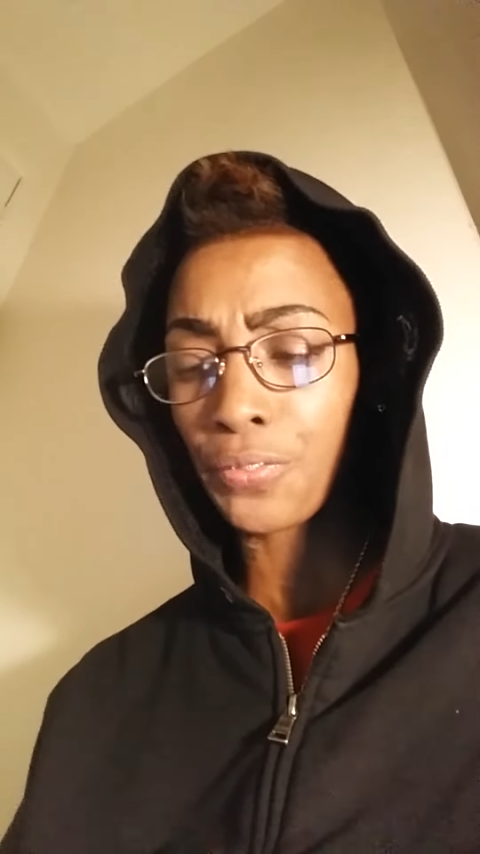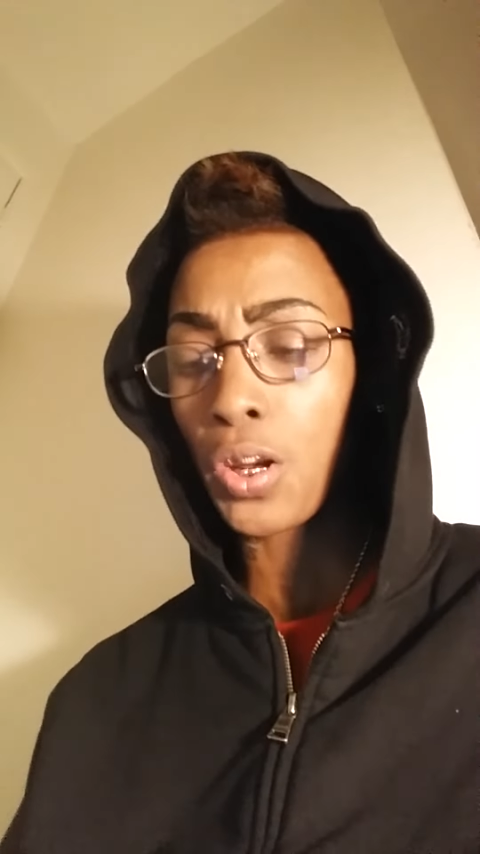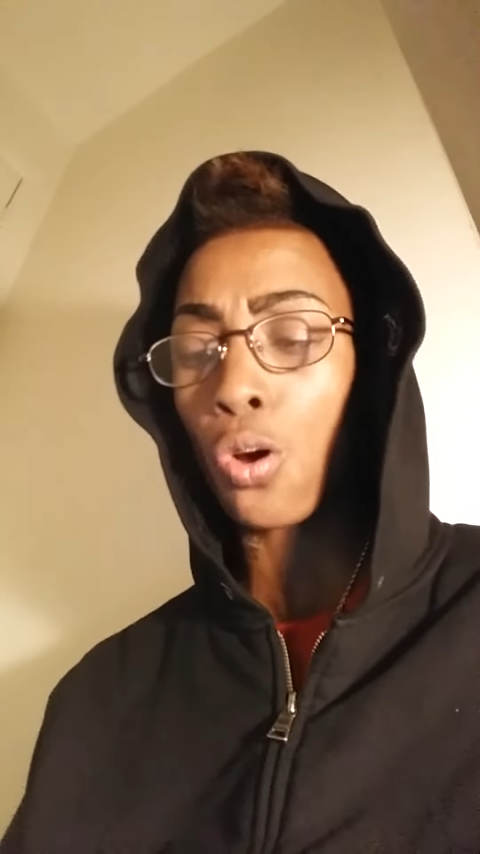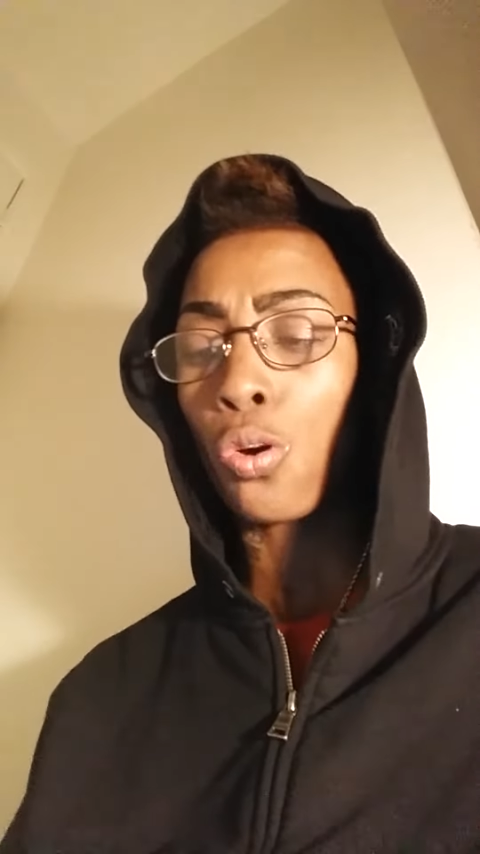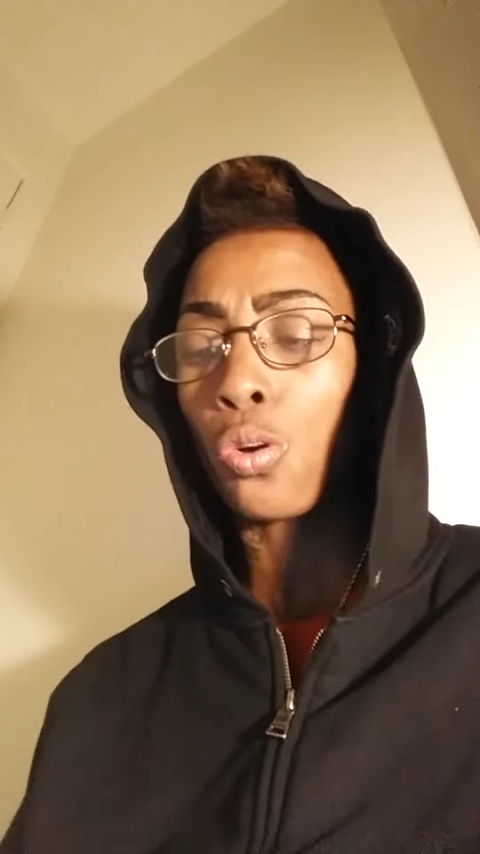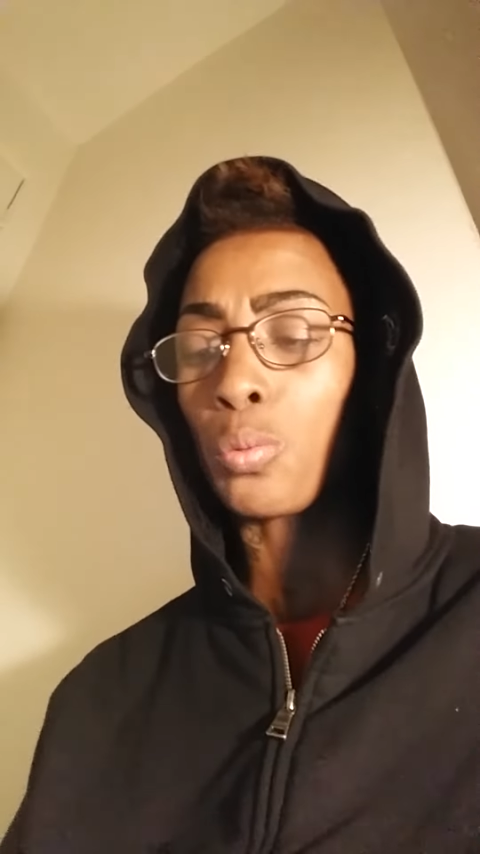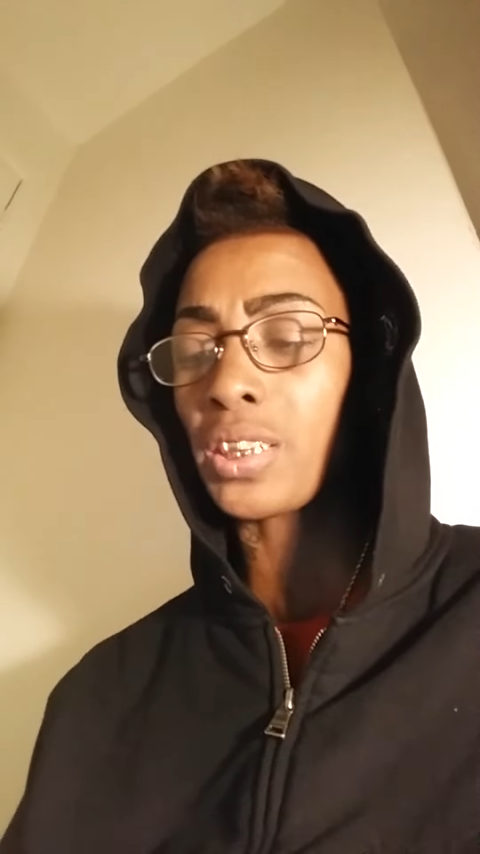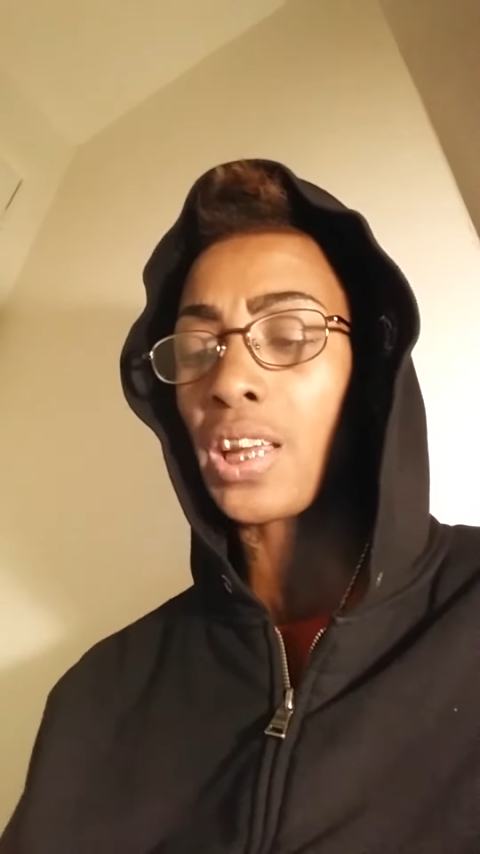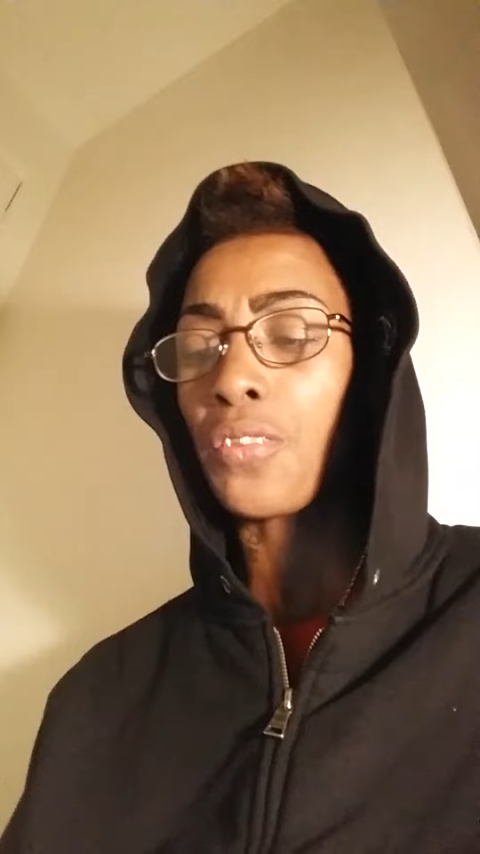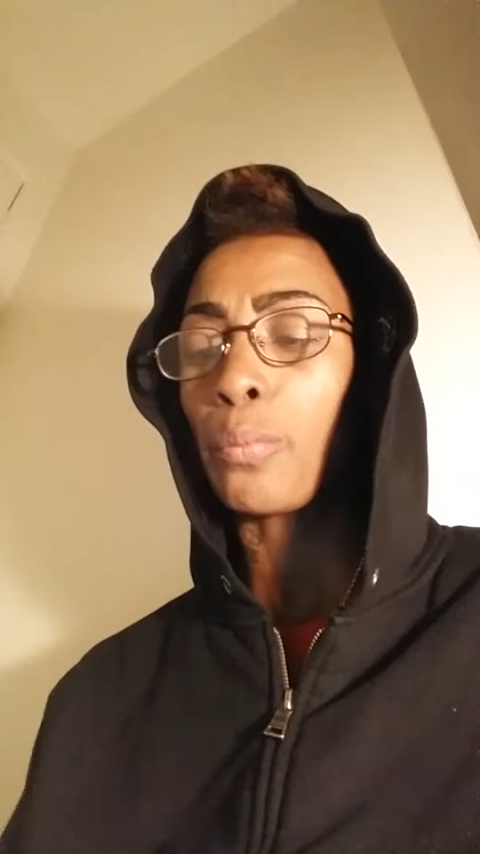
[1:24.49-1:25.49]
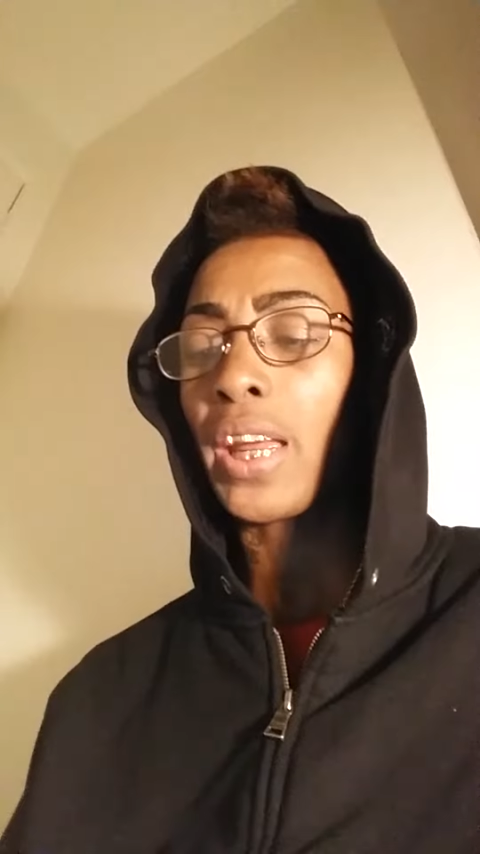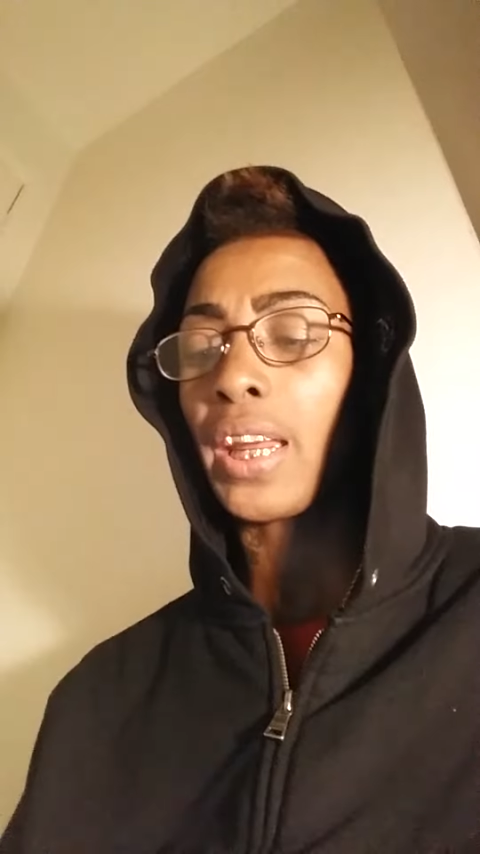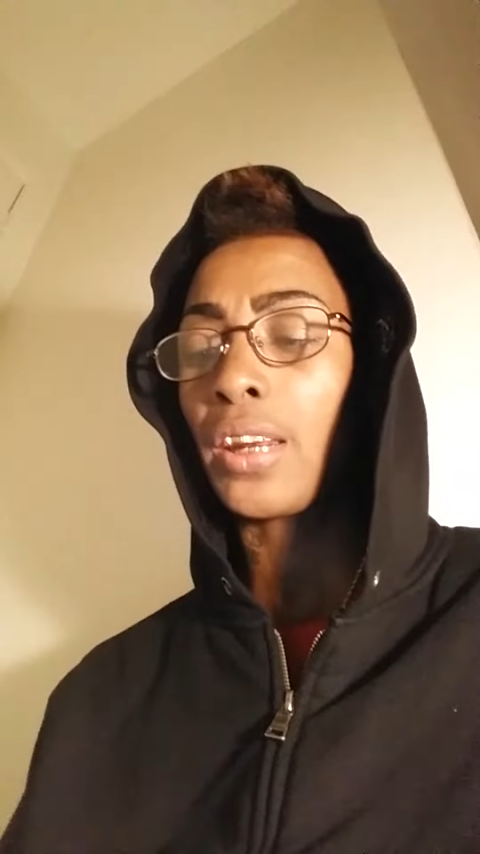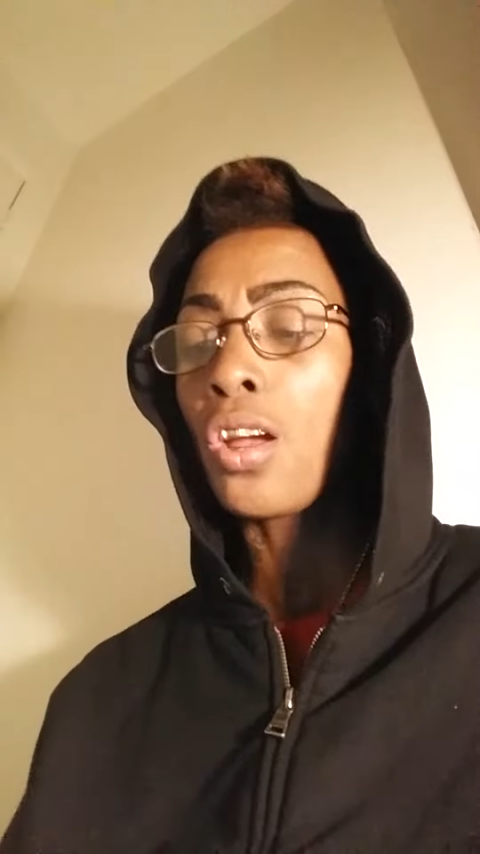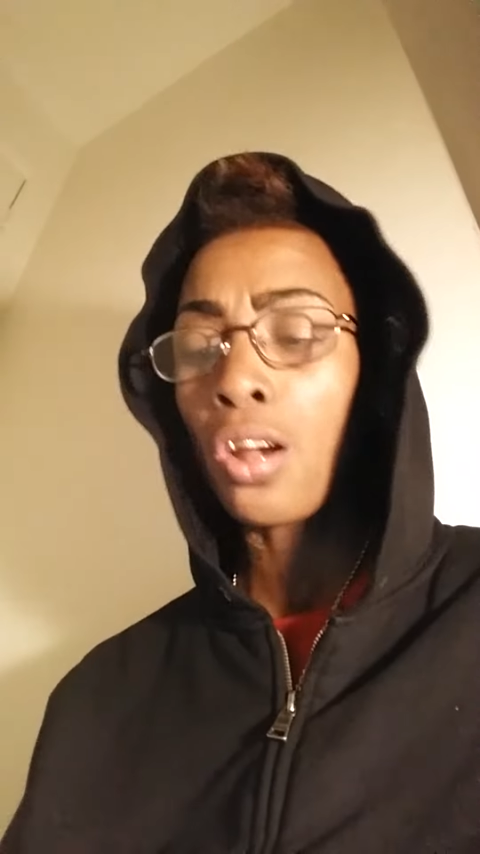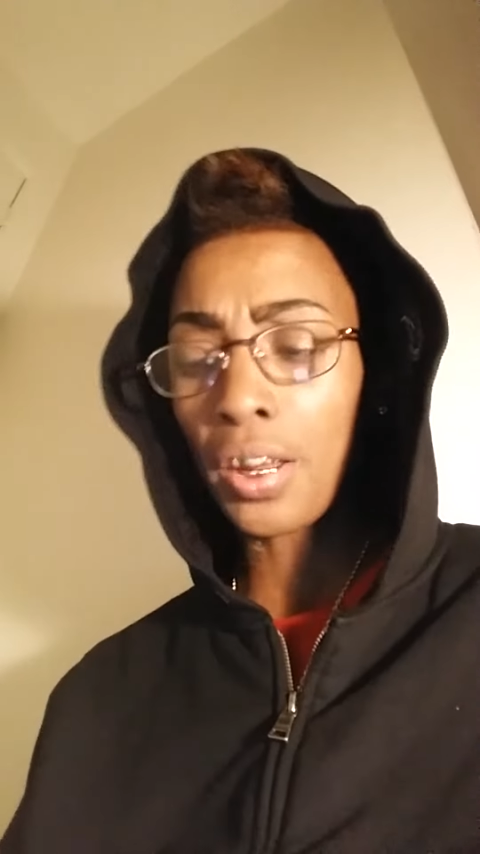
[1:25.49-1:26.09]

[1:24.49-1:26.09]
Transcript: if a hole was never made